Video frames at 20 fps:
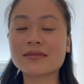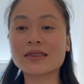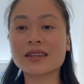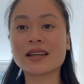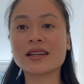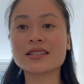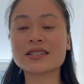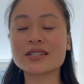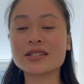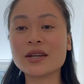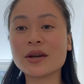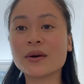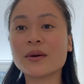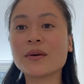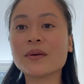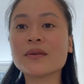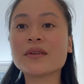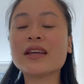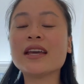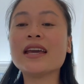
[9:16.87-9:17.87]

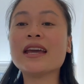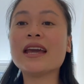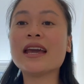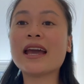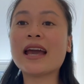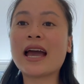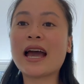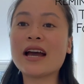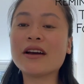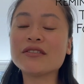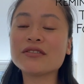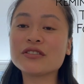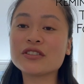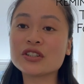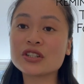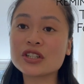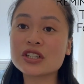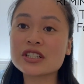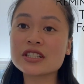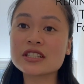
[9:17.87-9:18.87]
So
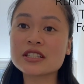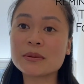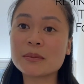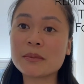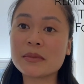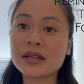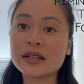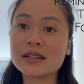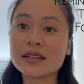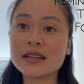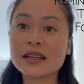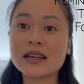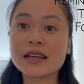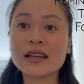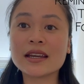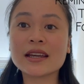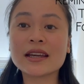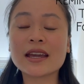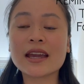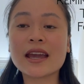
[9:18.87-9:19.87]
after
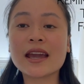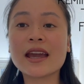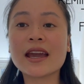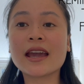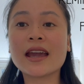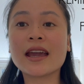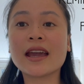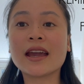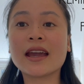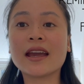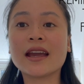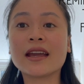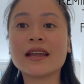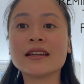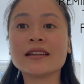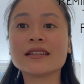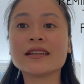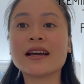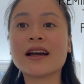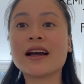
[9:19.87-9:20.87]
submitting
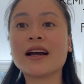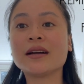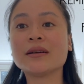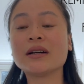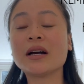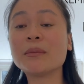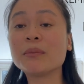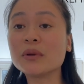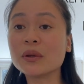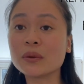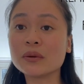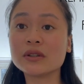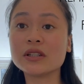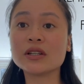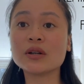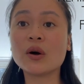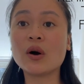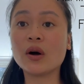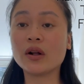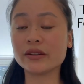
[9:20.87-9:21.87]
and uploading
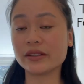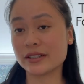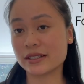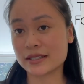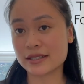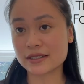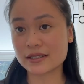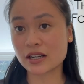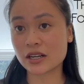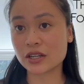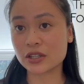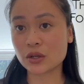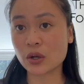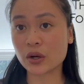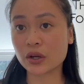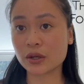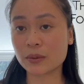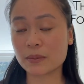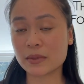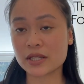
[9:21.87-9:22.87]
all the necessary
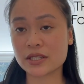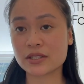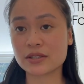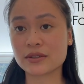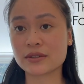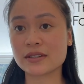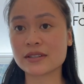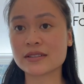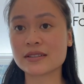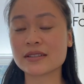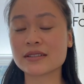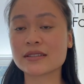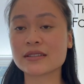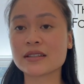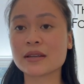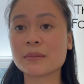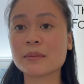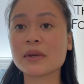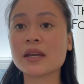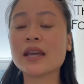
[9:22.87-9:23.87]
documents to the
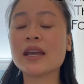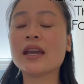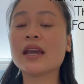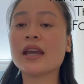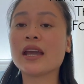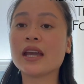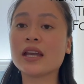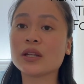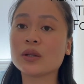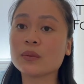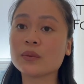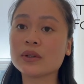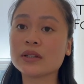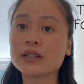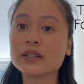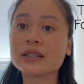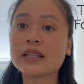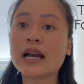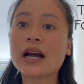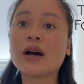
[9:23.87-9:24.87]
system, it will
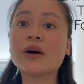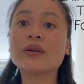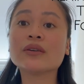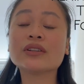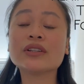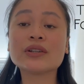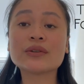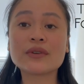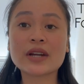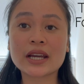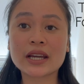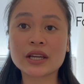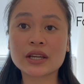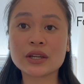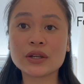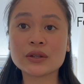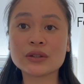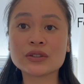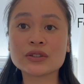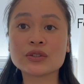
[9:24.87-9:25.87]
now direct
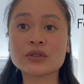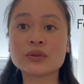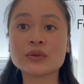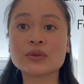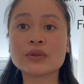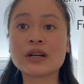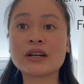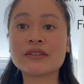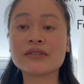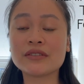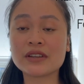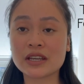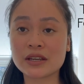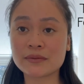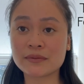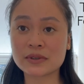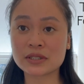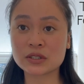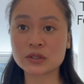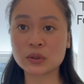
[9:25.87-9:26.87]
you to a
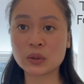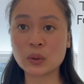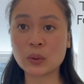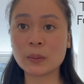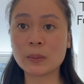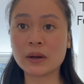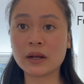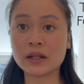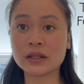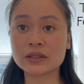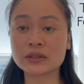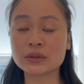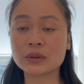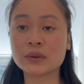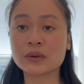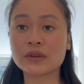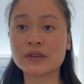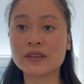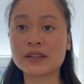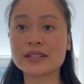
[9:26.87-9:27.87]
VFS Global.
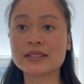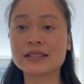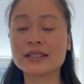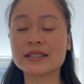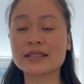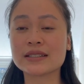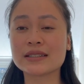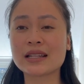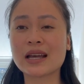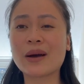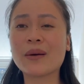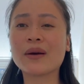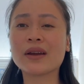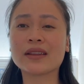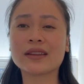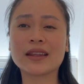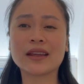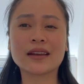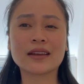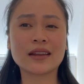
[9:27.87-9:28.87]
So this is now, I
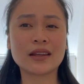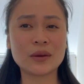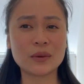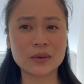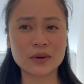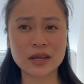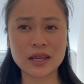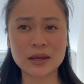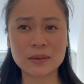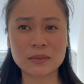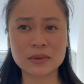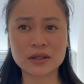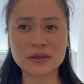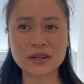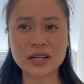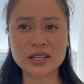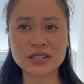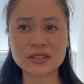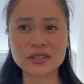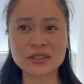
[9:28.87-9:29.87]
think, the UK
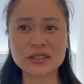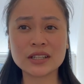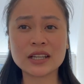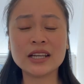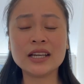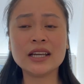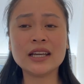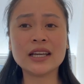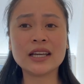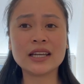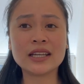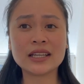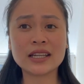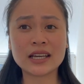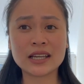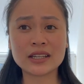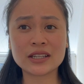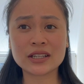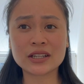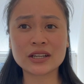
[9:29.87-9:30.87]
immigration in
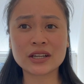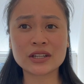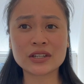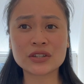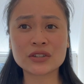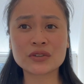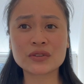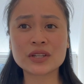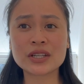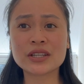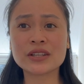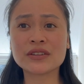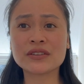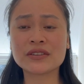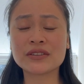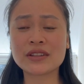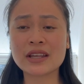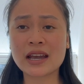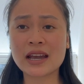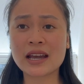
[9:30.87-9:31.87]
any country
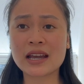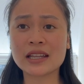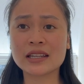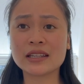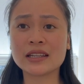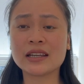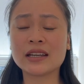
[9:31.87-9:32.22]
that